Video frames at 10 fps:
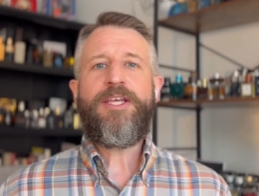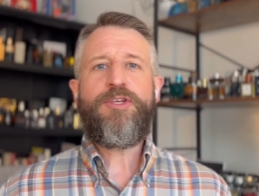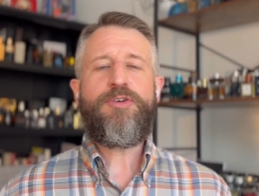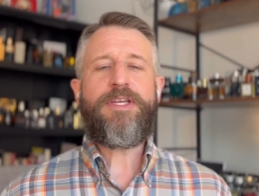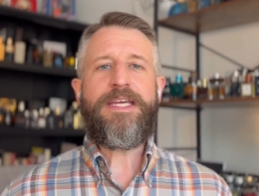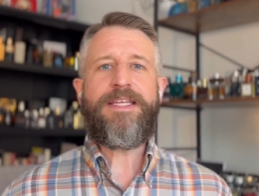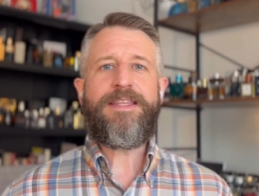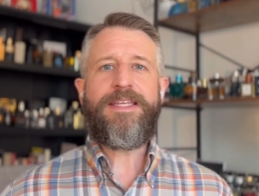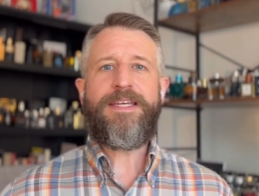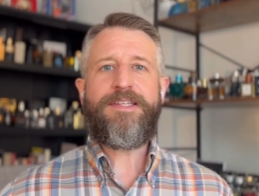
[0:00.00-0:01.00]
you
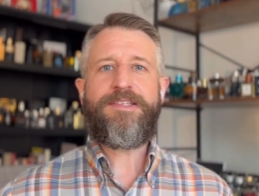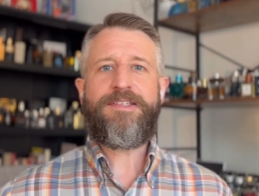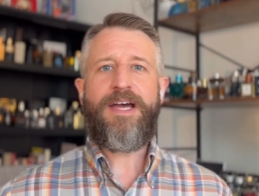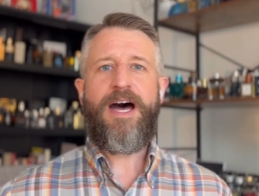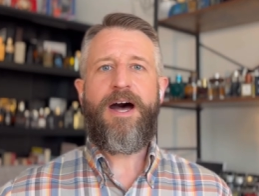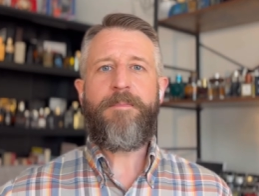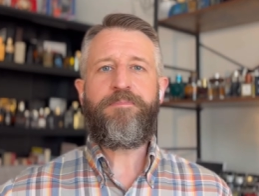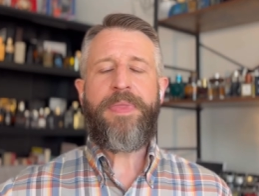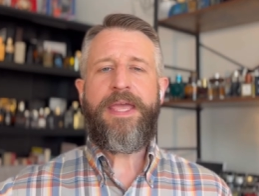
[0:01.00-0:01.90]
get this um,